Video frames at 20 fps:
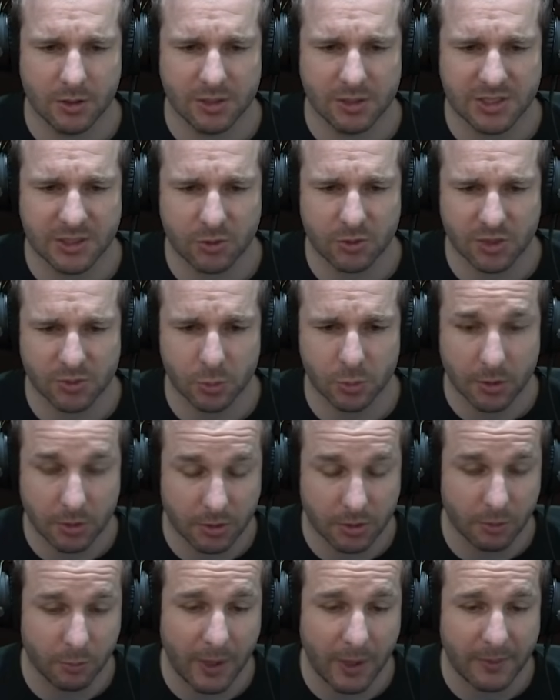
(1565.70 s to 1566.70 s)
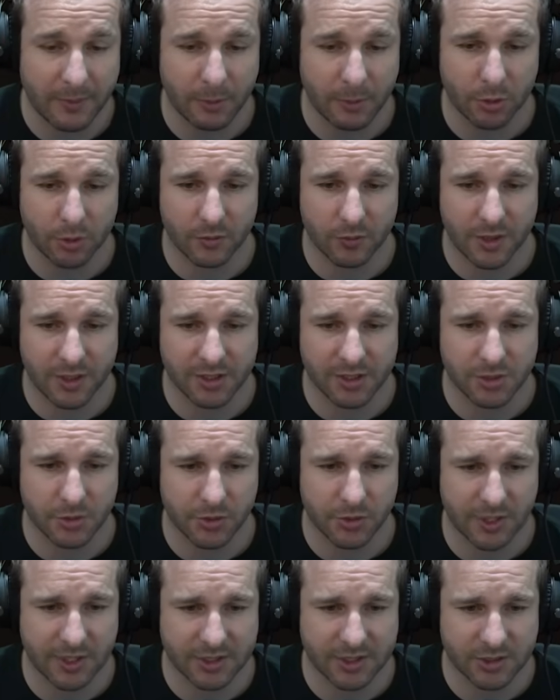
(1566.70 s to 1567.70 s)
Because sometimes the main people you'll run
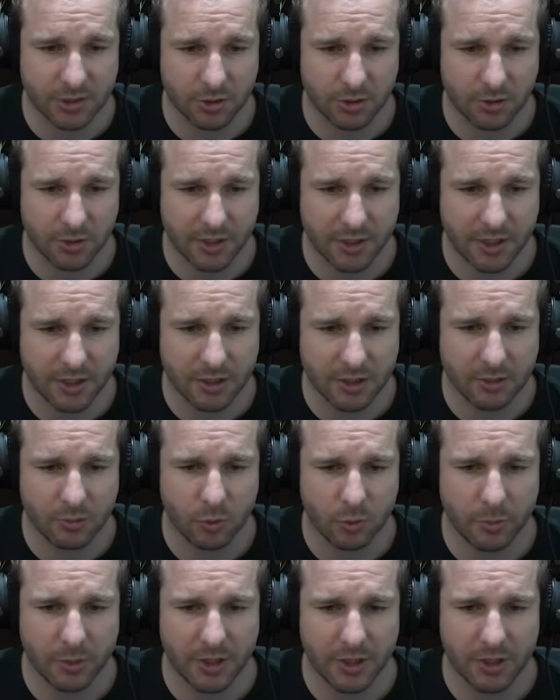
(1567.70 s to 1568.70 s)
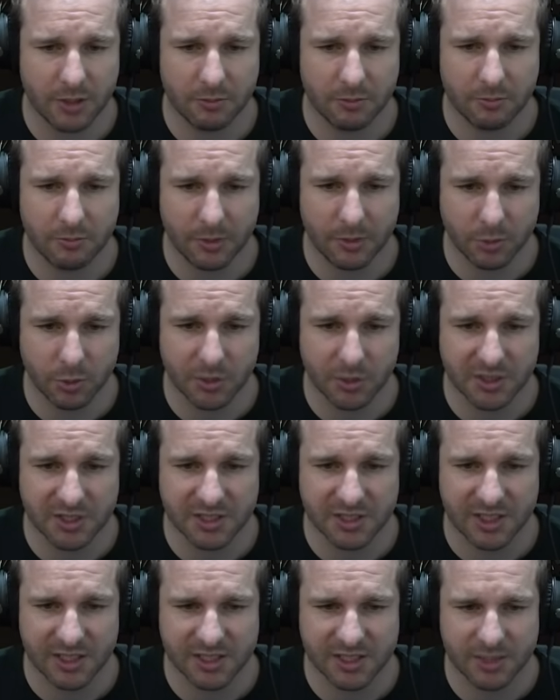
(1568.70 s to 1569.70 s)
into on the outside, like here, will be people doing the
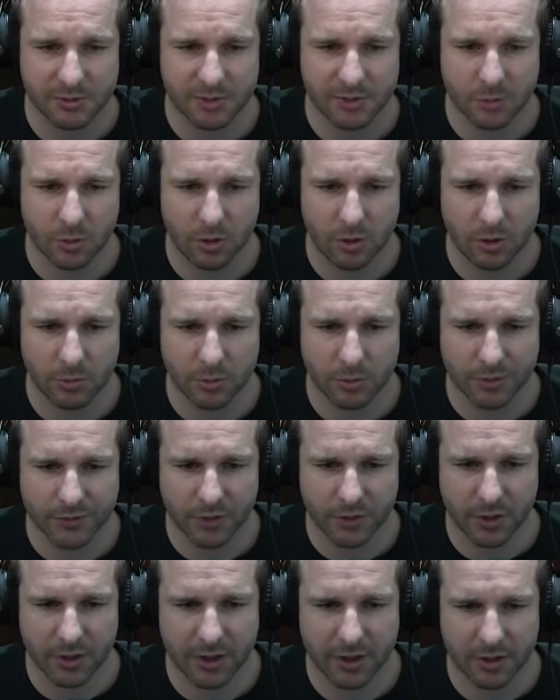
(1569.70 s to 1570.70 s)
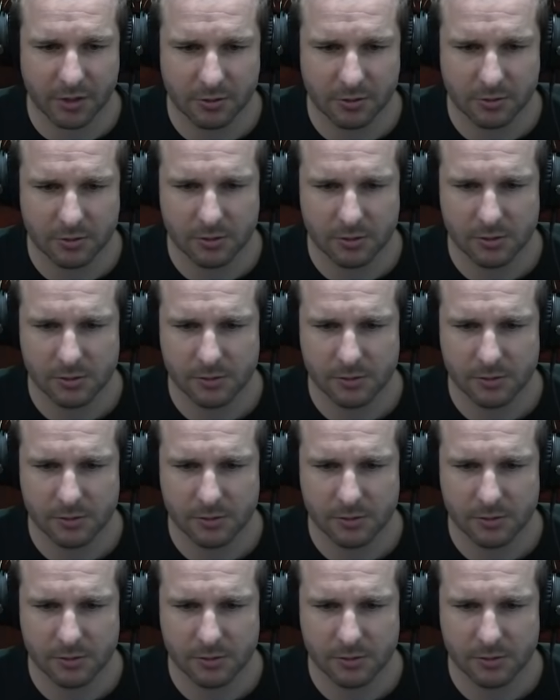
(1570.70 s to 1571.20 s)
exact same as what I'm doing right now.